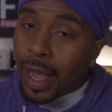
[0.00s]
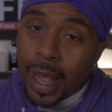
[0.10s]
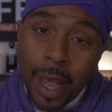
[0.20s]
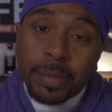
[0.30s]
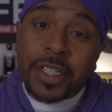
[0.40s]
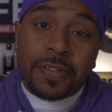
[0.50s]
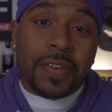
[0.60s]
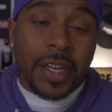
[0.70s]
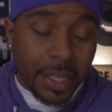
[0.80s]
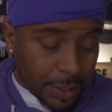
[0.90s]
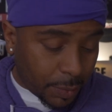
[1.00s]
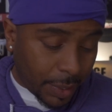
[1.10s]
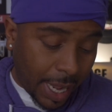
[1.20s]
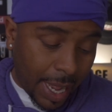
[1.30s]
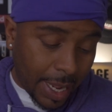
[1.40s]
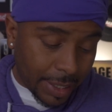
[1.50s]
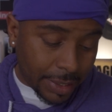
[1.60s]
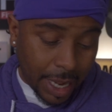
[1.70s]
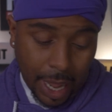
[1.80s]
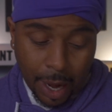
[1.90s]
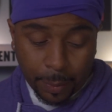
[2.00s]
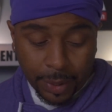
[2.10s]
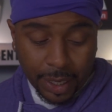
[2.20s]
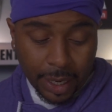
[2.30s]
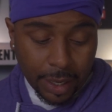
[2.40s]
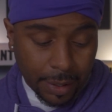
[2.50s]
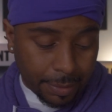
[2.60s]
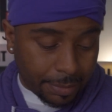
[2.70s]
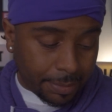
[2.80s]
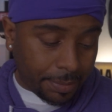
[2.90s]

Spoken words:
I'm just feeling this one, guys. I really am.